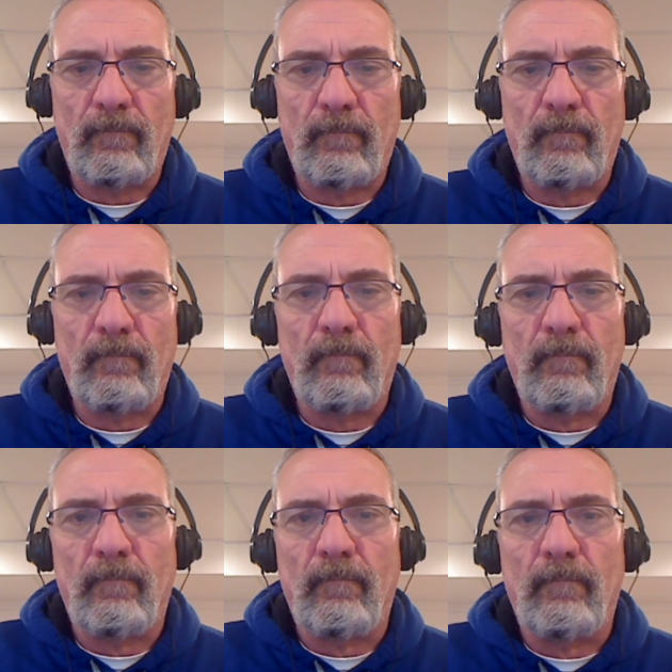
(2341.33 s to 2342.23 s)

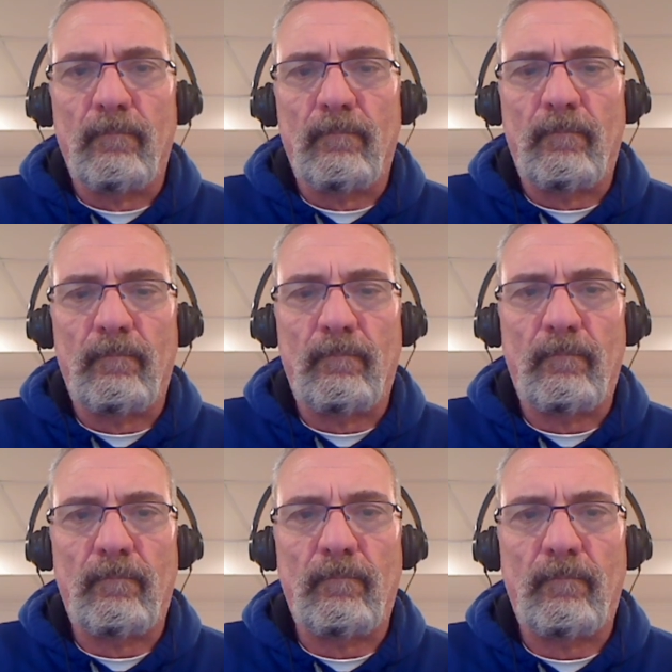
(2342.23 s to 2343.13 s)

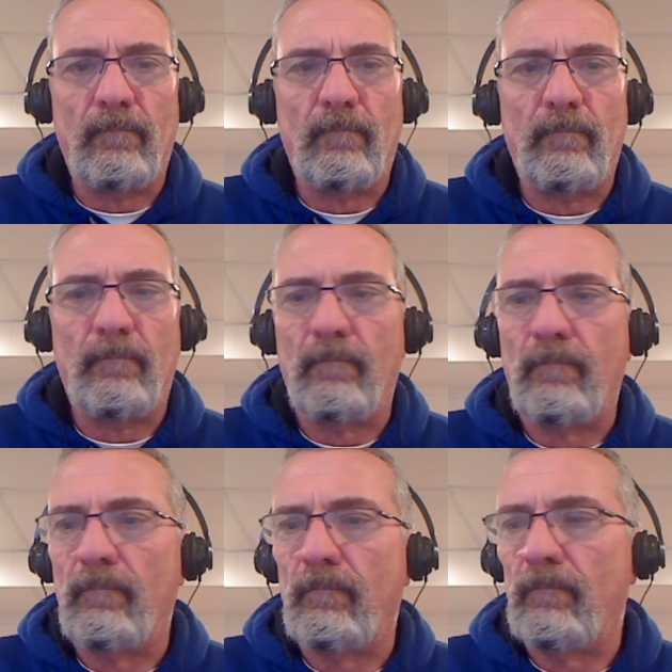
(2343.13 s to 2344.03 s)

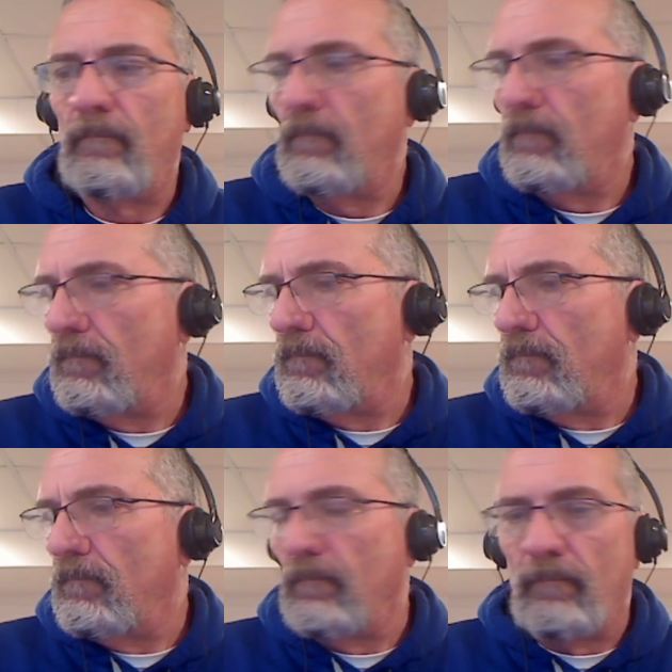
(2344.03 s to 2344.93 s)

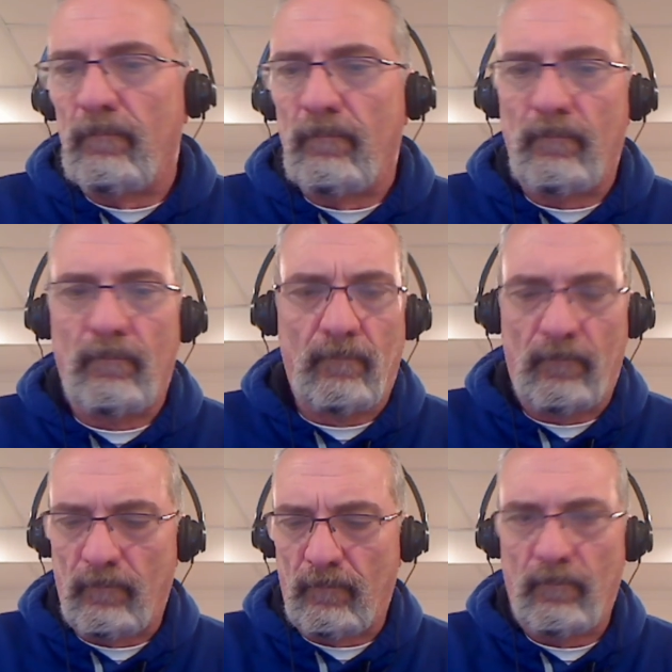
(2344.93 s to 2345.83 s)

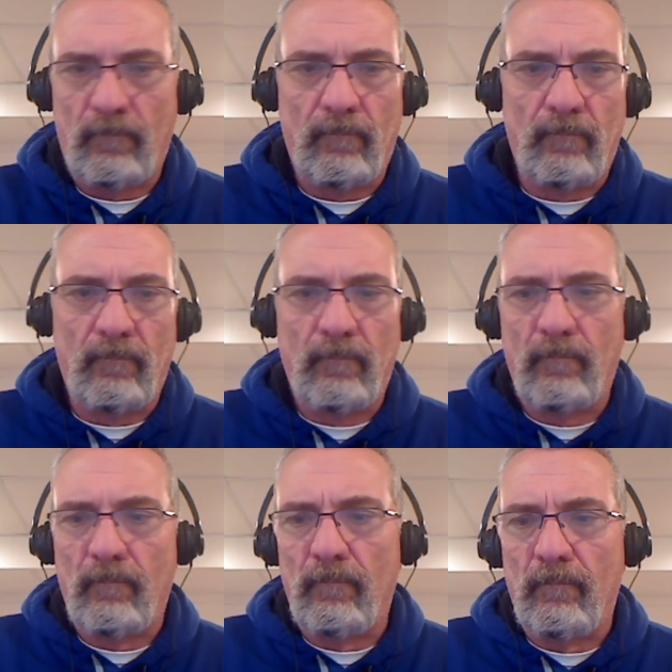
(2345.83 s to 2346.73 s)

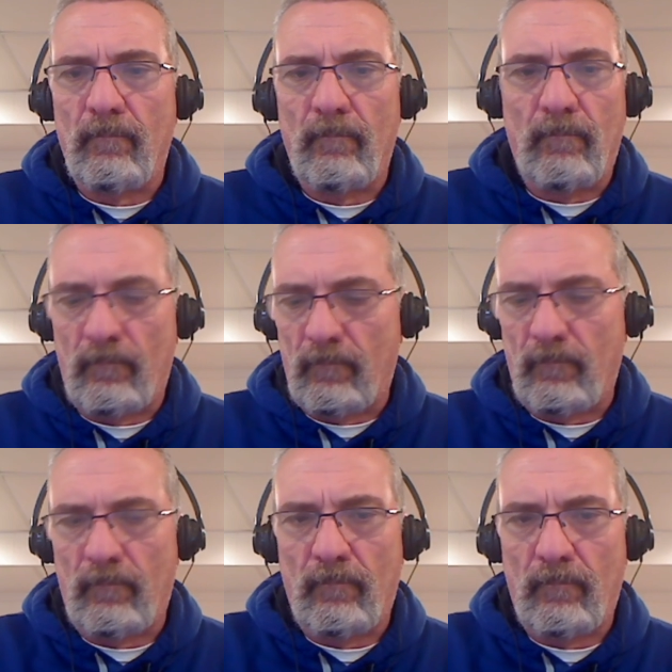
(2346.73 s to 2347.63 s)

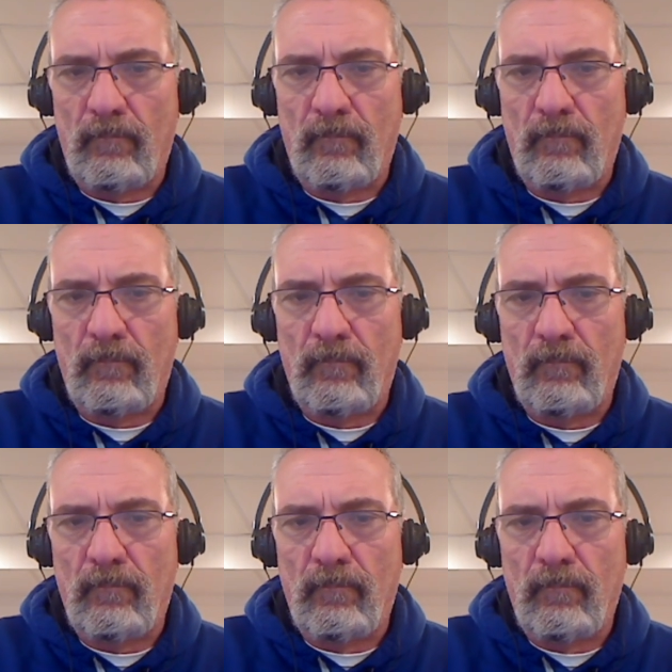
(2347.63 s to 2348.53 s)

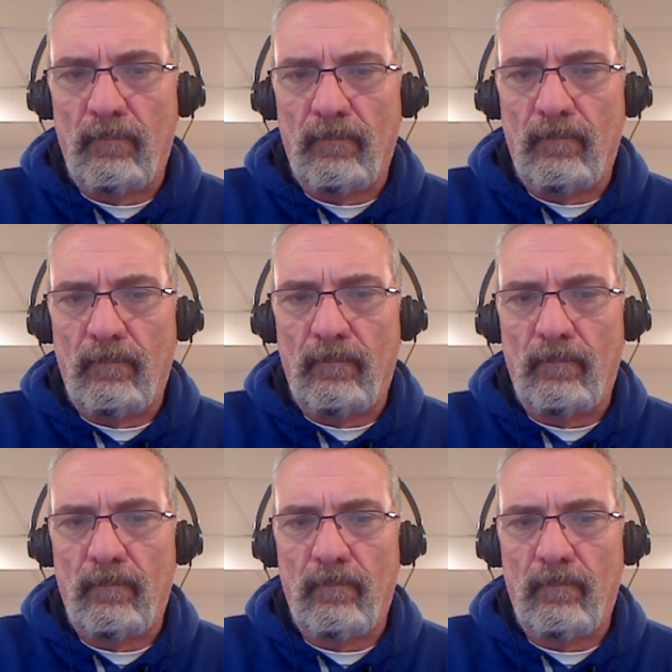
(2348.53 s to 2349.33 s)
The person shown says nothing.